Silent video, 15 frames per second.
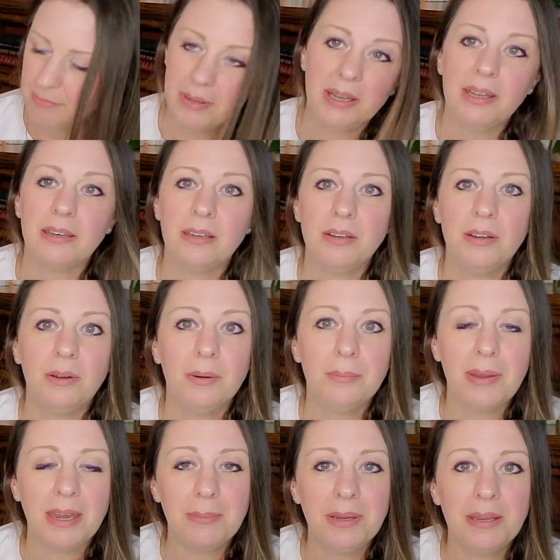but, you know,
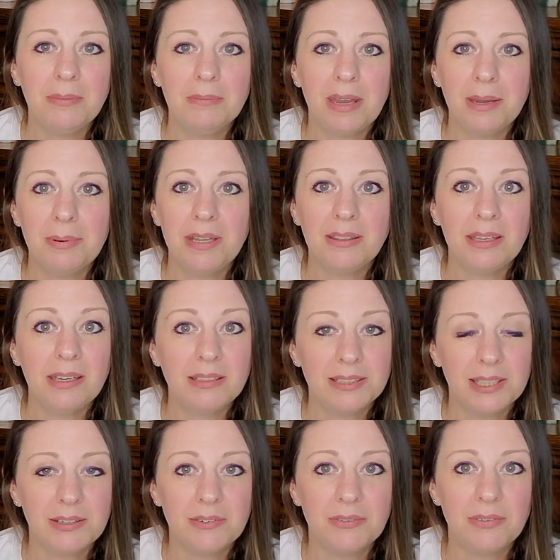maybe maybe things
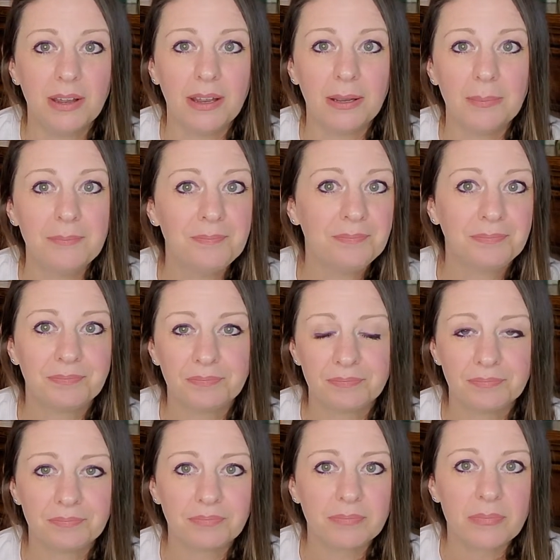have, um,
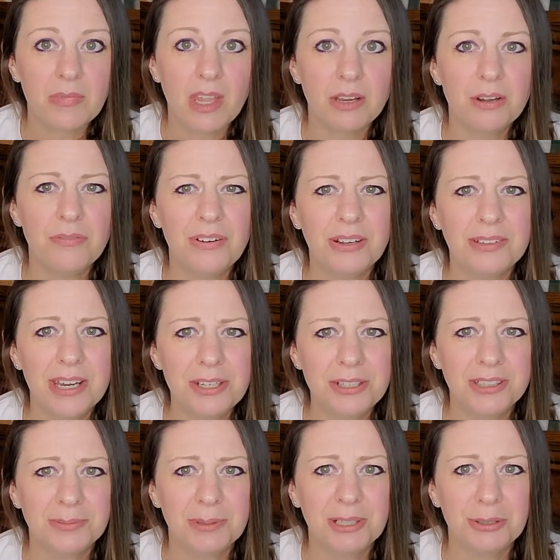your
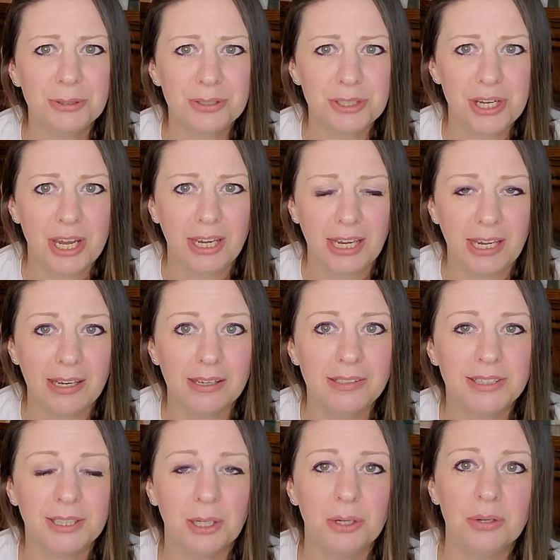foundation's been a little shaky. And
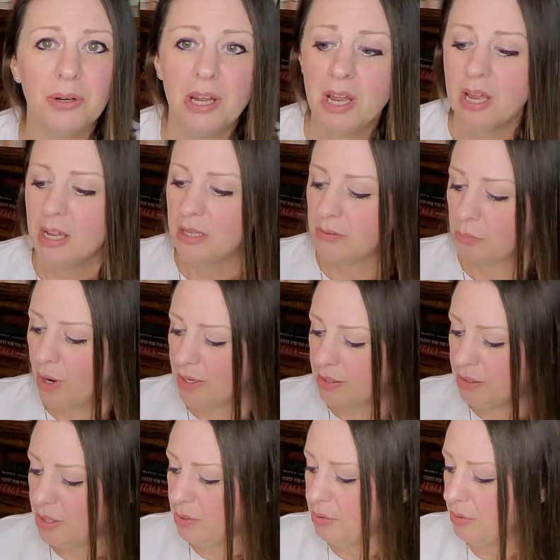so why
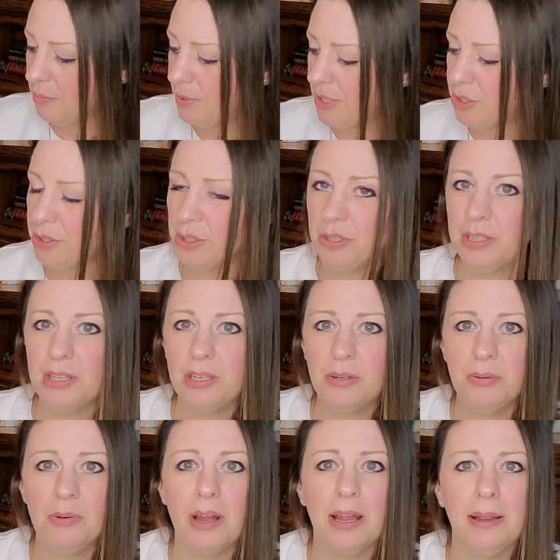don't you be sure that
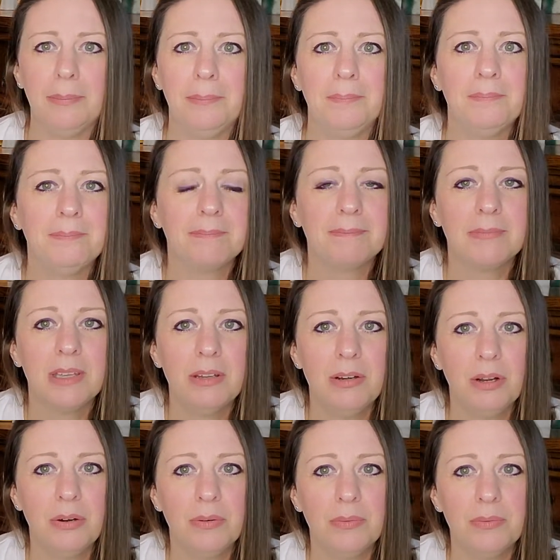you, um, you
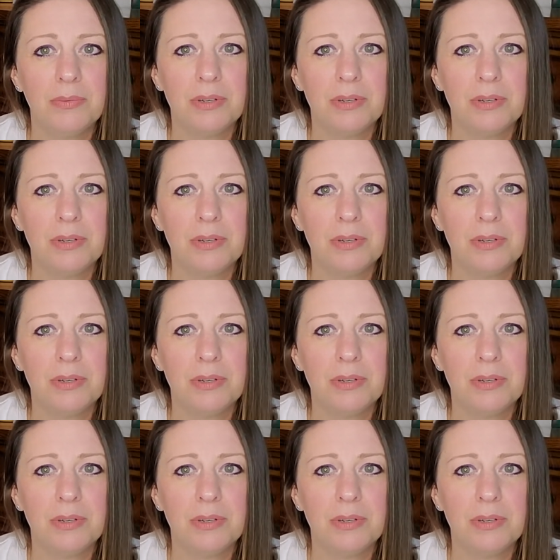know,